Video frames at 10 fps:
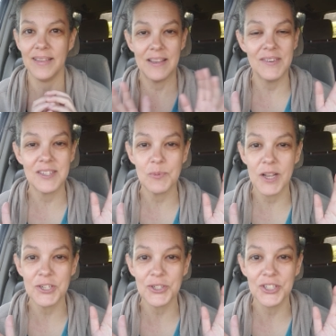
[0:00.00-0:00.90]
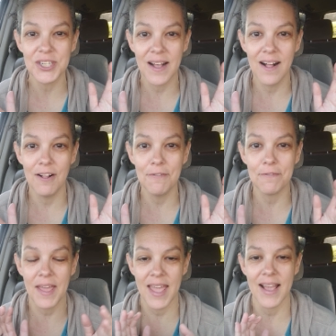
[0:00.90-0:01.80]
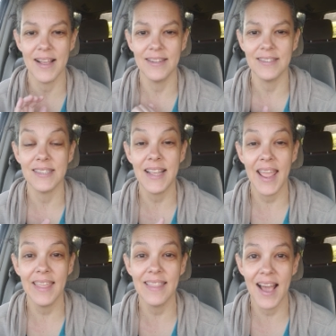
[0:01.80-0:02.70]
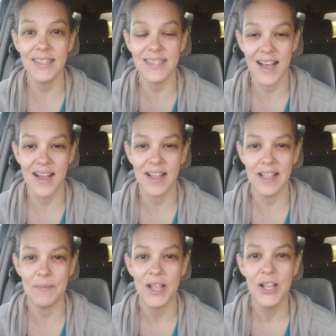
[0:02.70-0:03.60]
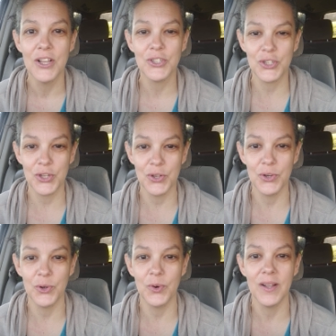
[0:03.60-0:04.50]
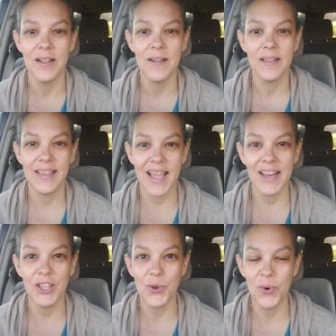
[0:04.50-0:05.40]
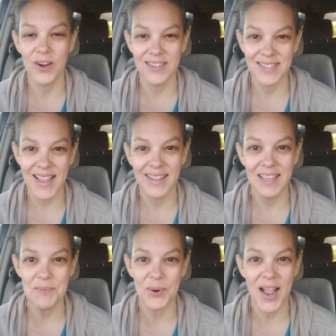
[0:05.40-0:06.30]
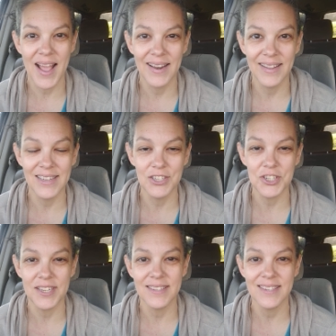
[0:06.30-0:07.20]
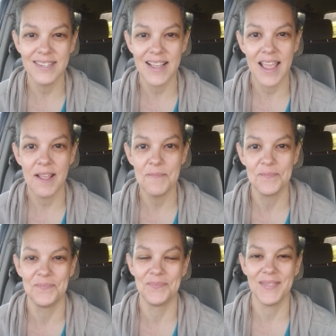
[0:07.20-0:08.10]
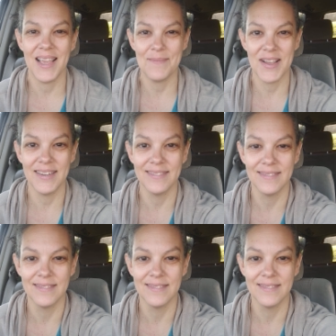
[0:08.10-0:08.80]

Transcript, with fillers: give it a special shelf, and take that time to get your daily bread in Jesus' name. Amen.